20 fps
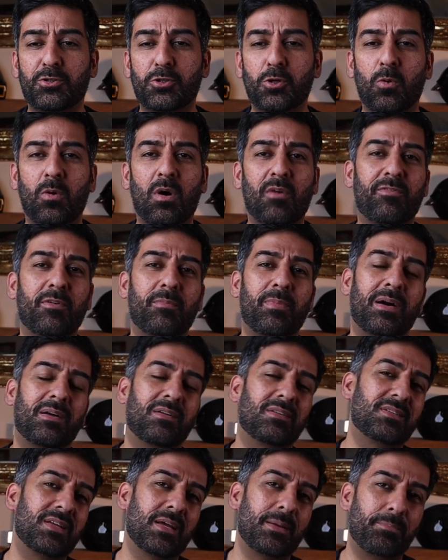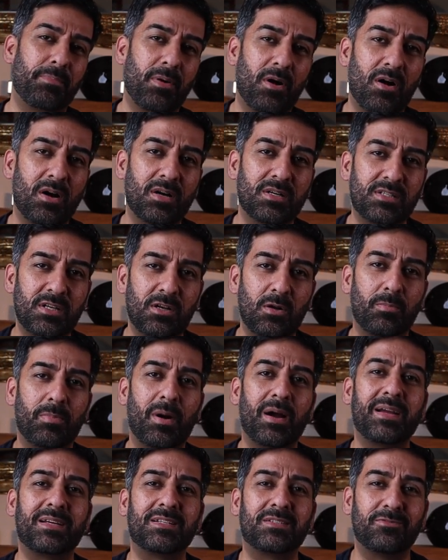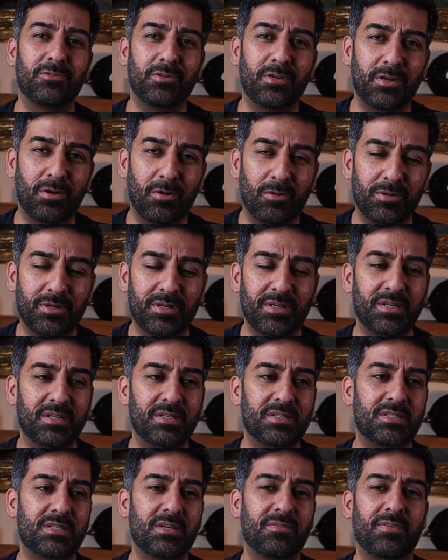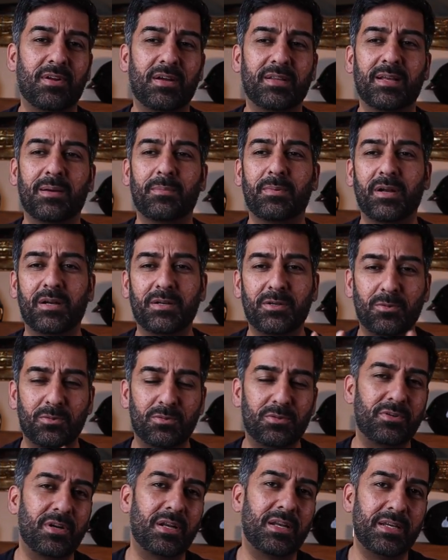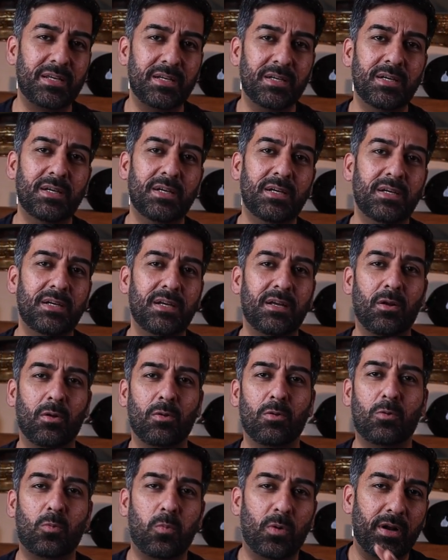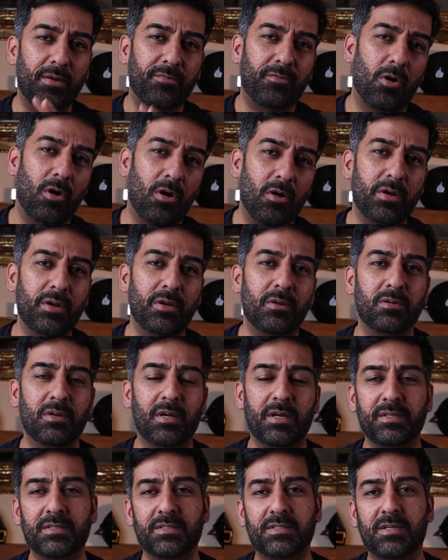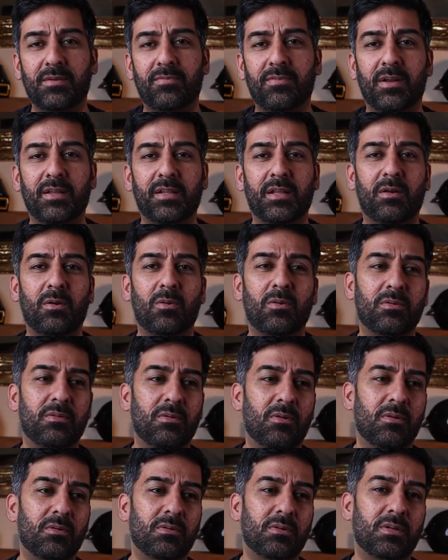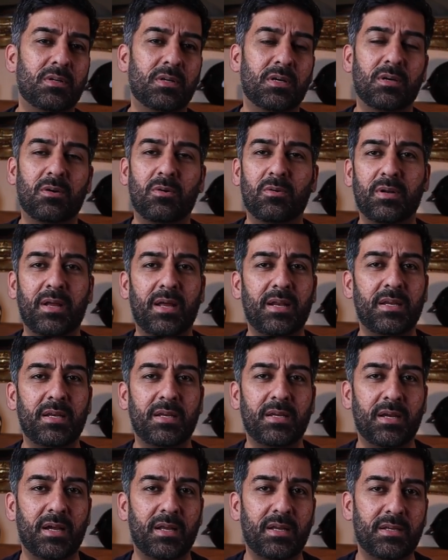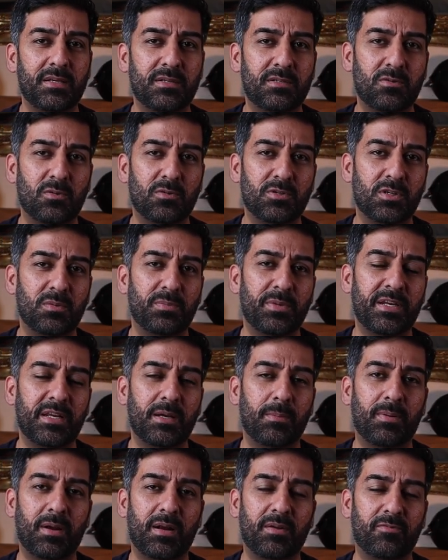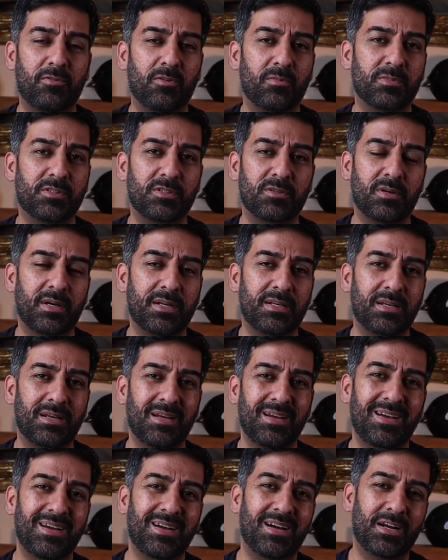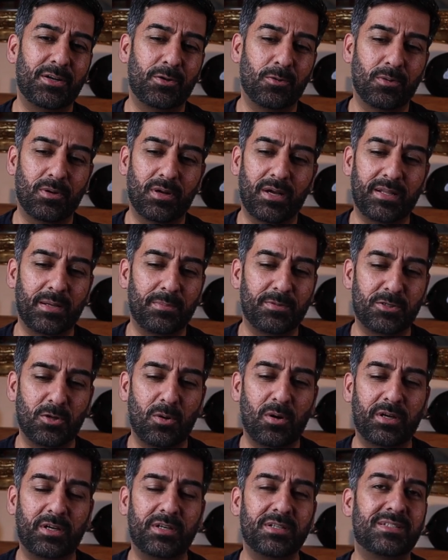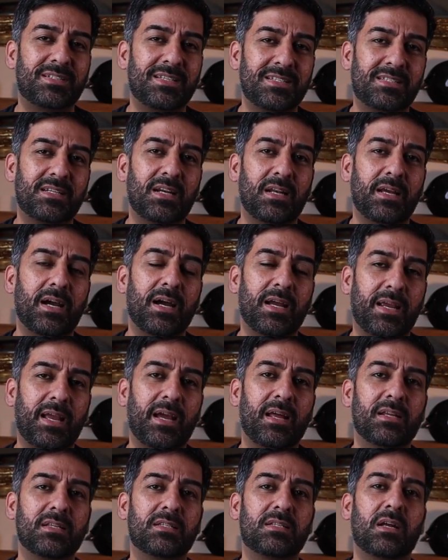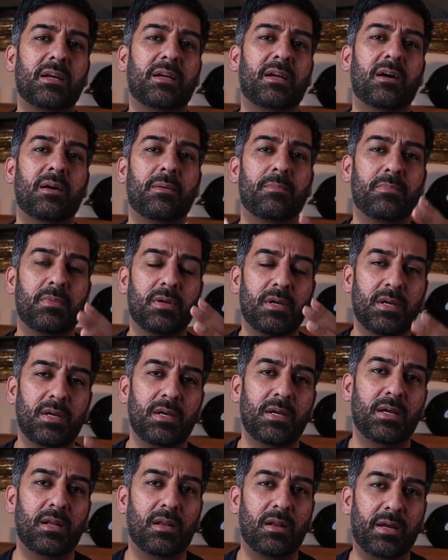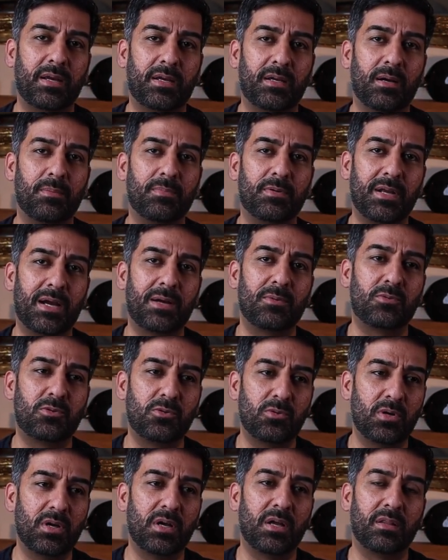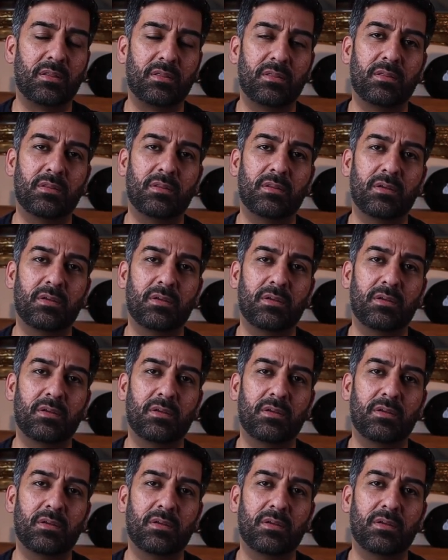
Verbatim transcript: show off about say parts, you know, bikes fully loaded and stuff like that. But I don't really you know, look what I've got, you know, like stuff like that on on uh, on any any social media platform. So I d- I don't like that. So I, consistently, I get it's like I'm like I'm down to earth,